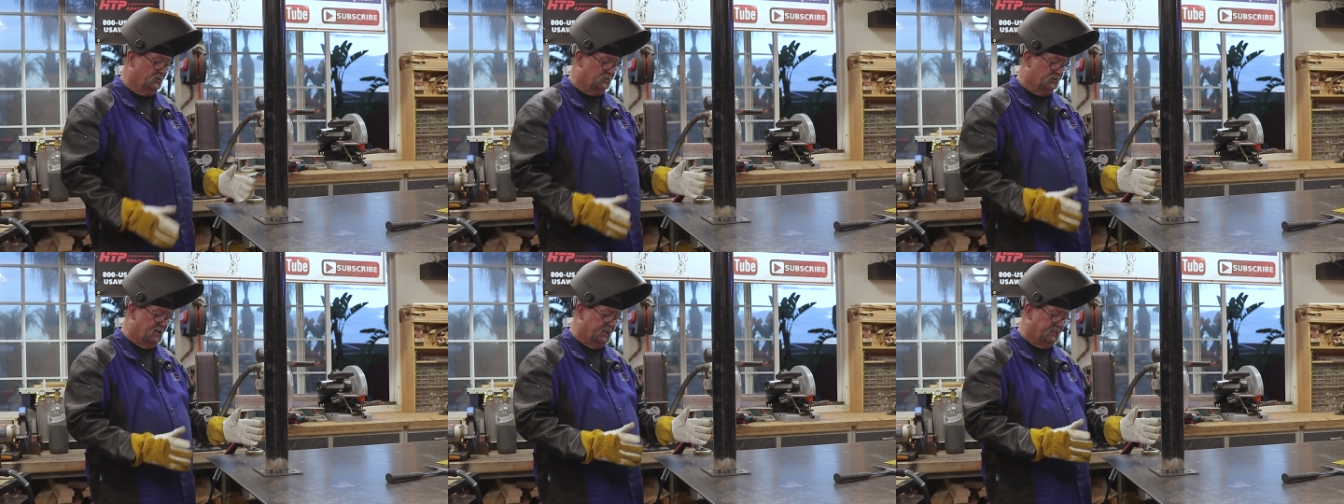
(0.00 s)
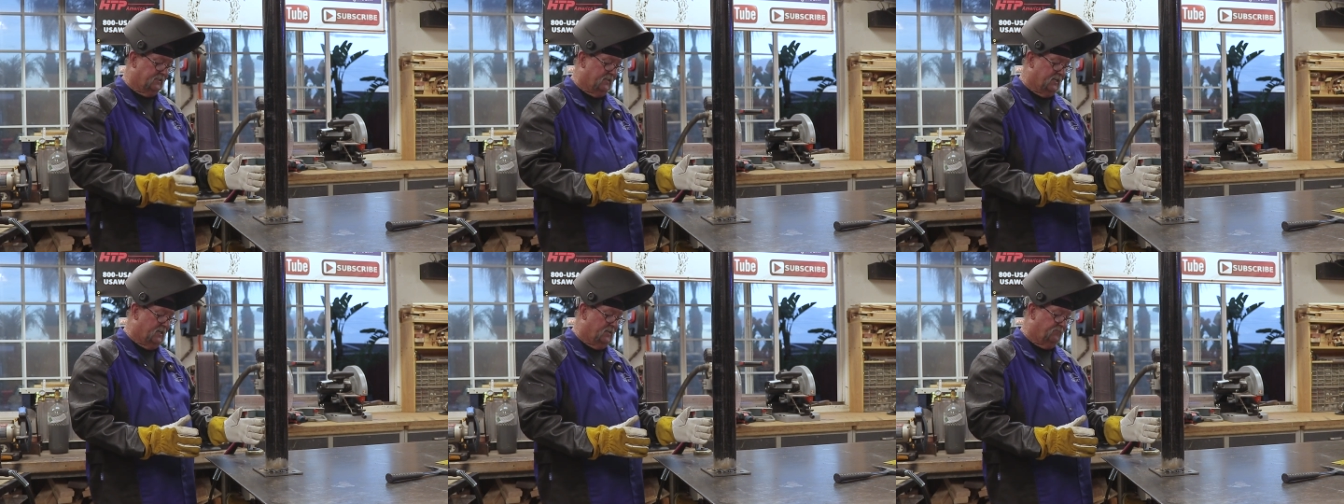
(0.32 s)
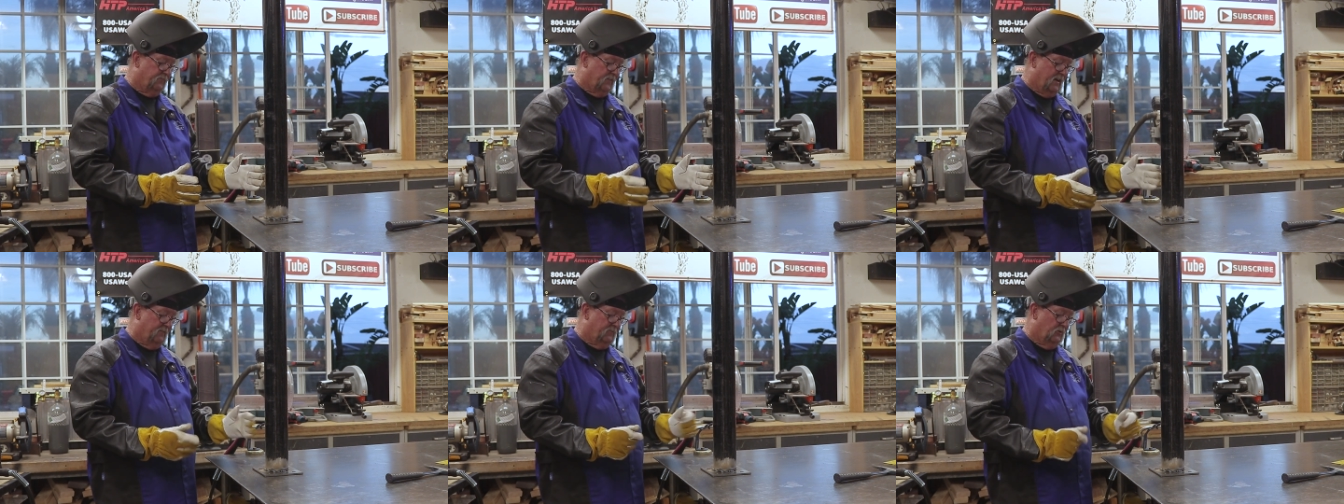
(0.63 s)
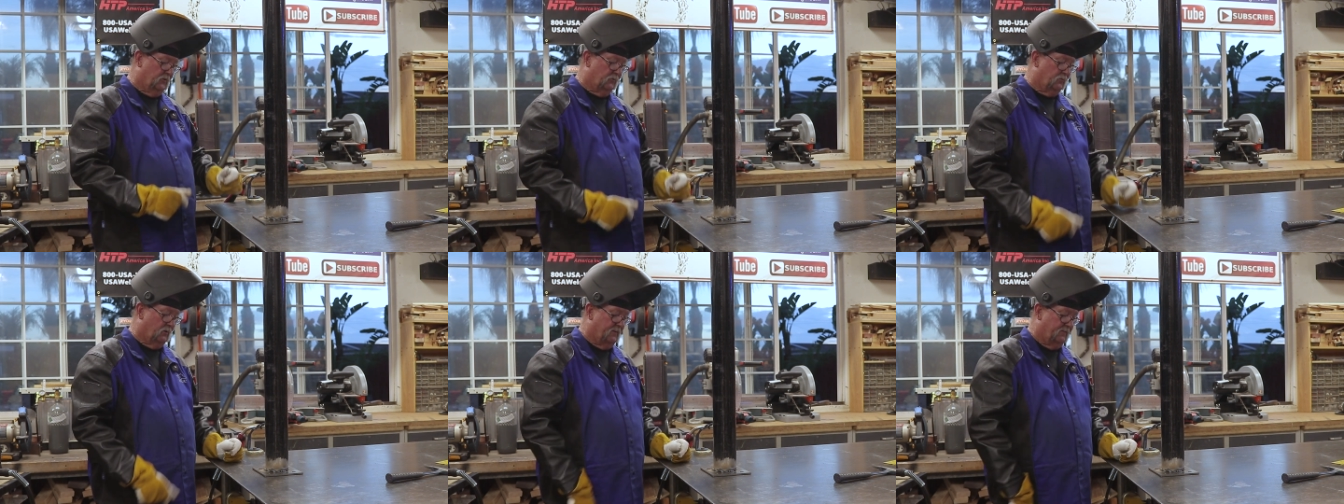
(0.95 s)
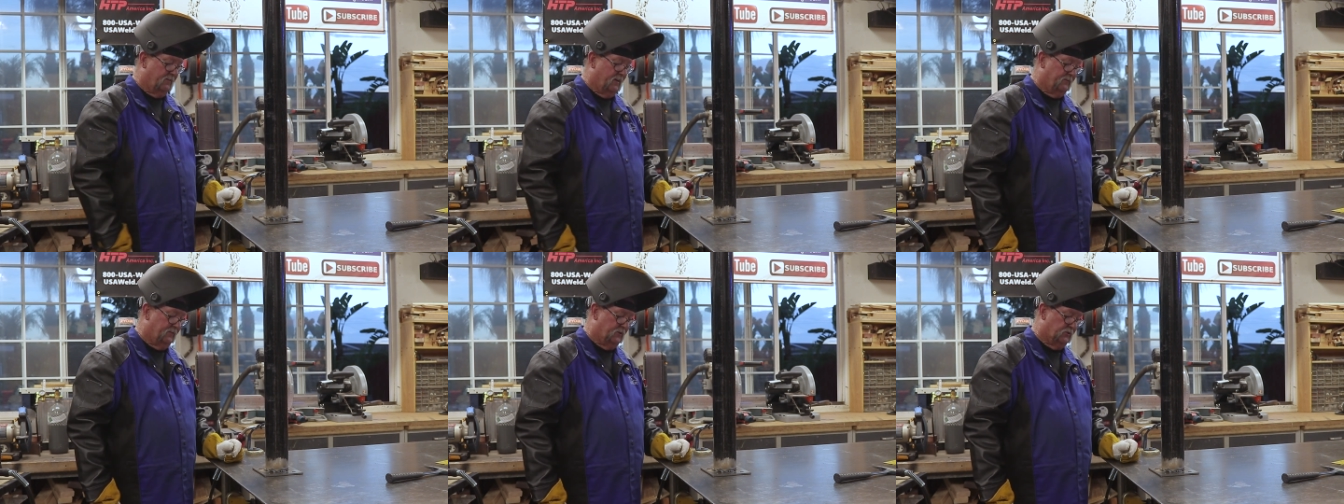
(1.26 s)
looks like the
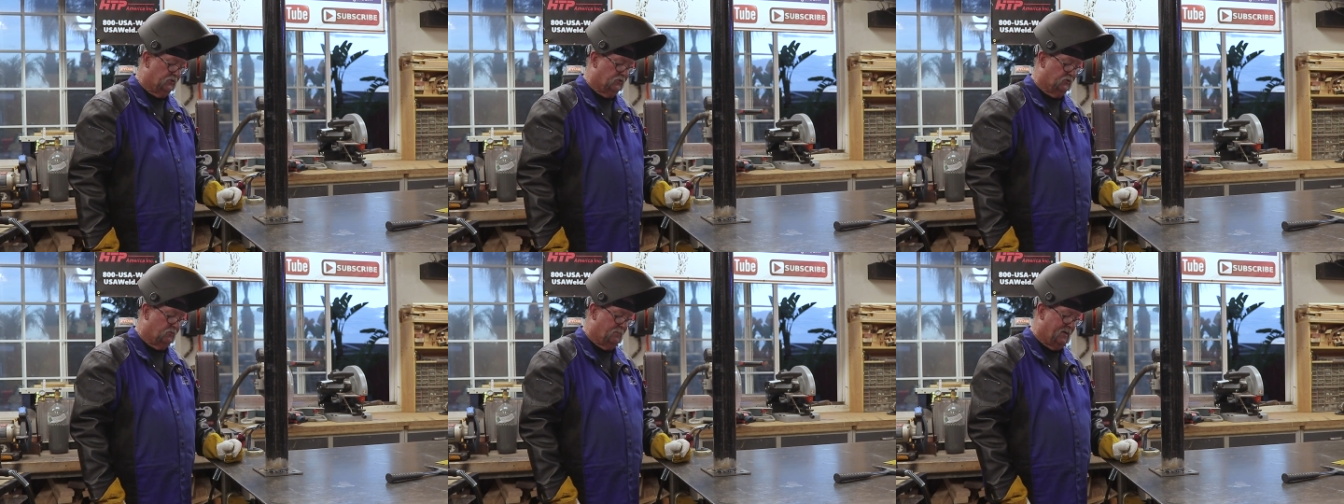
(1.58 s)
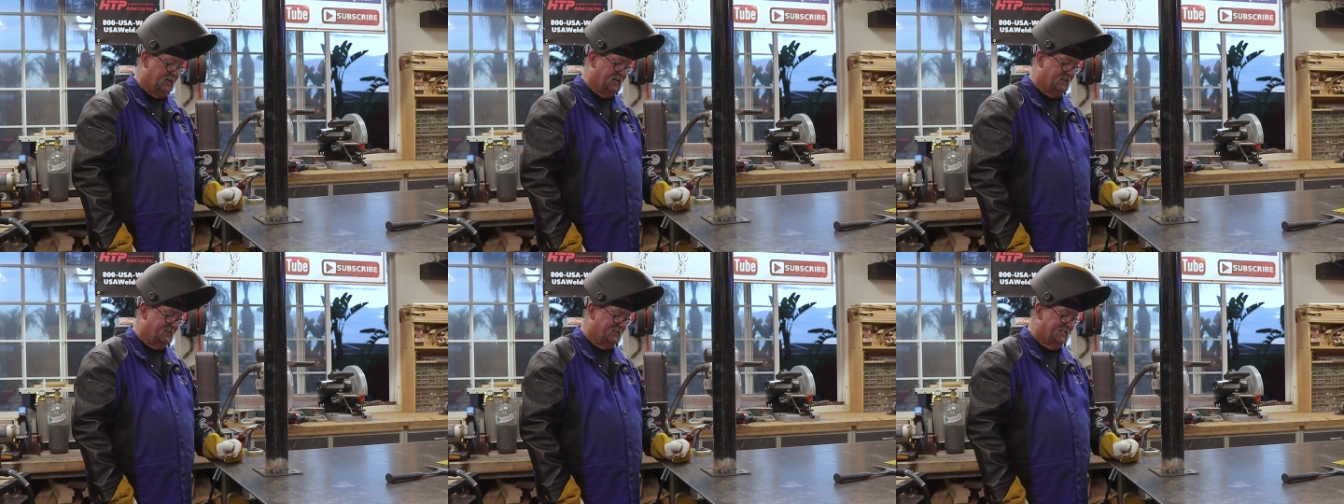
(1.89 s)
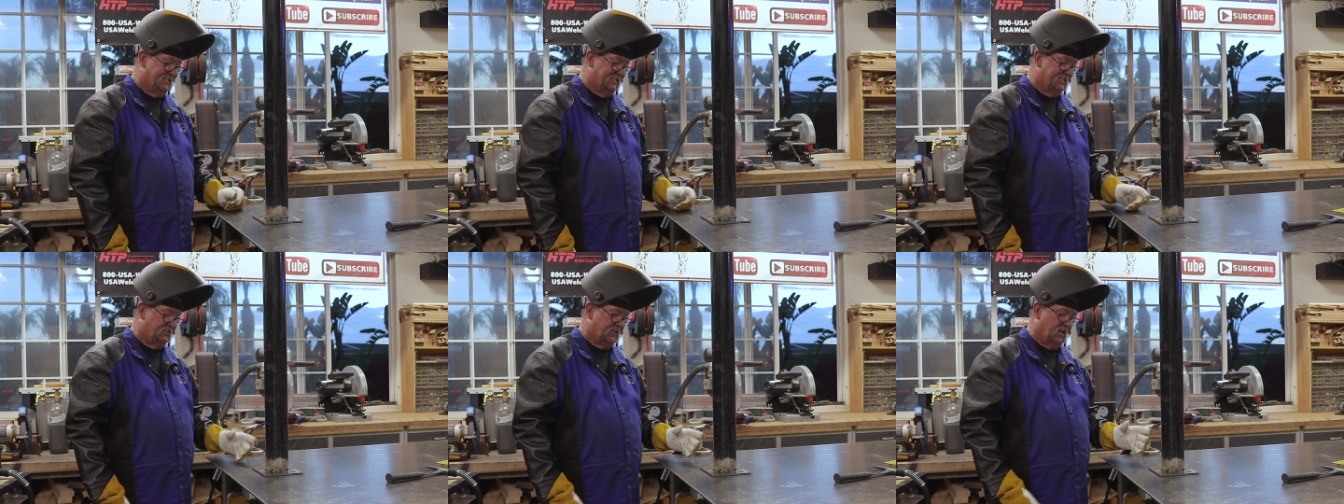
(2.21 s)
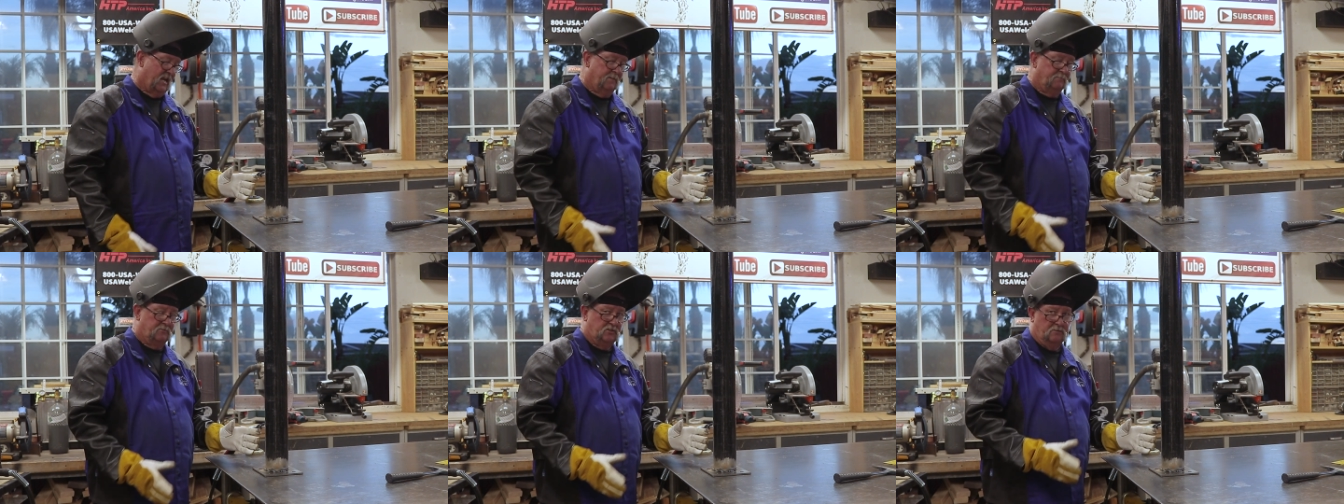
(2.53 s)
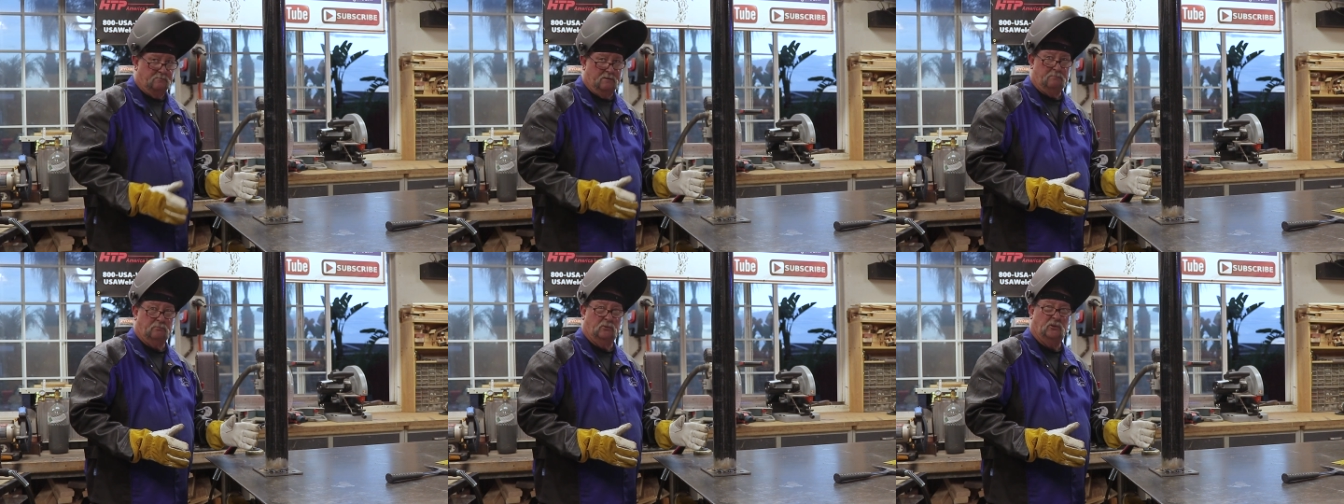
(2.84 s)
525 inches a minute seems
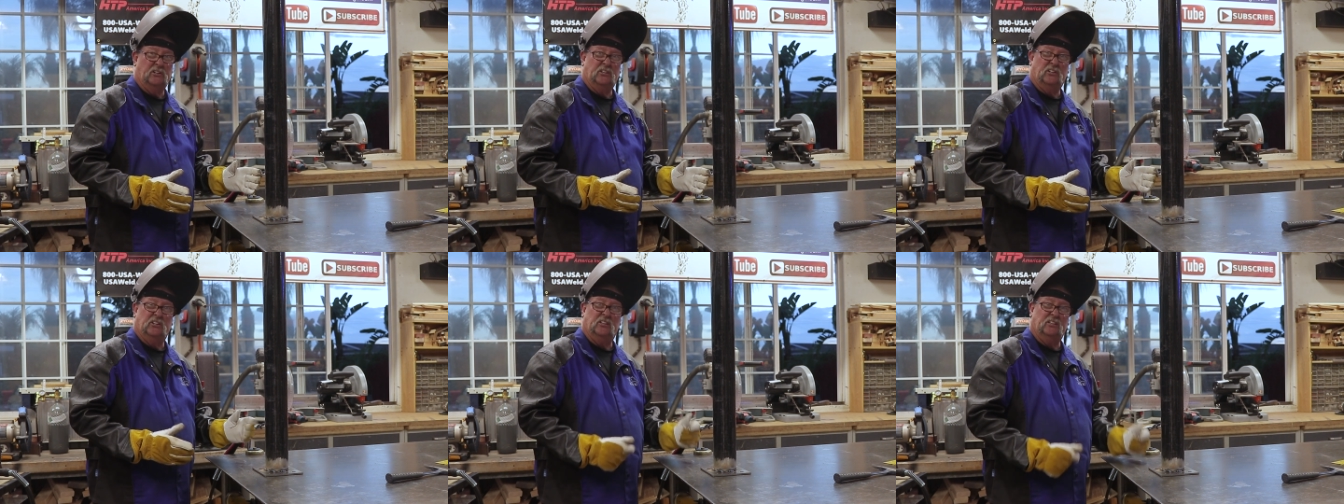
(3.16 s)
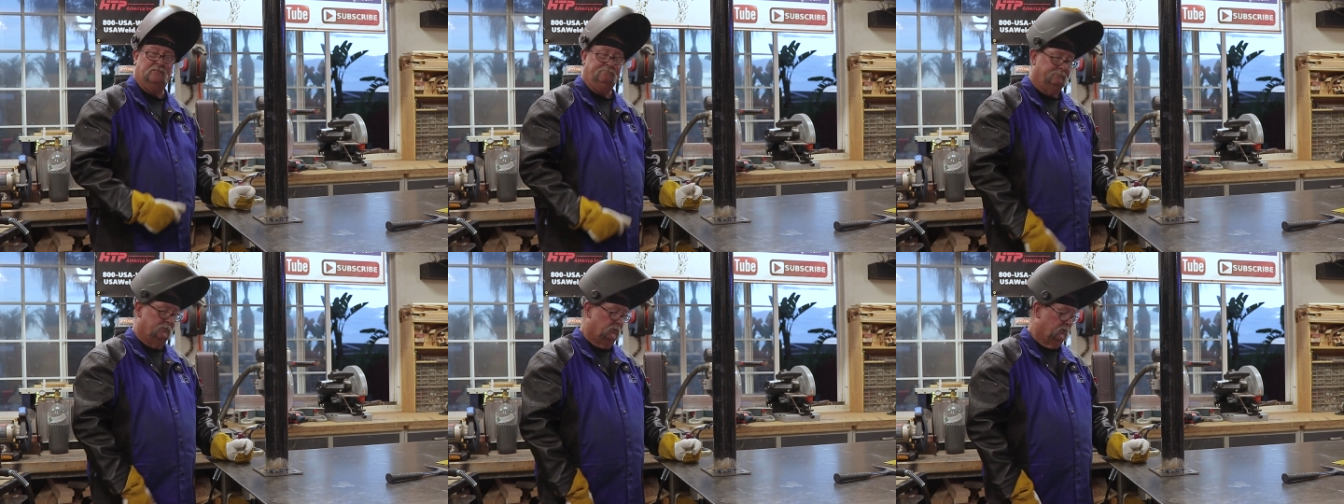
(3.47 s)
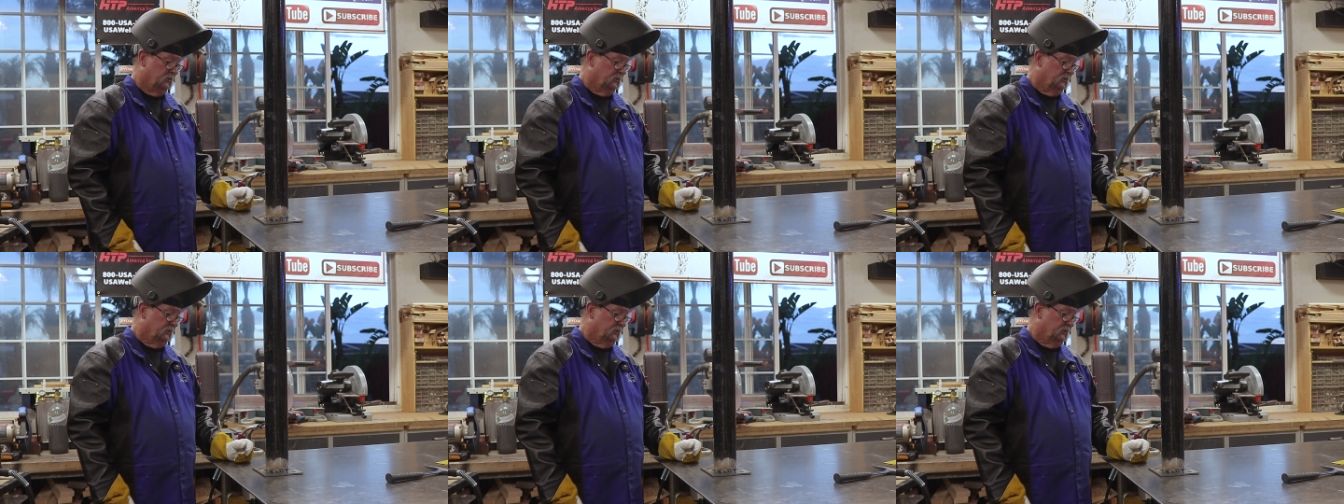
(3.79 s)
to be pretty good.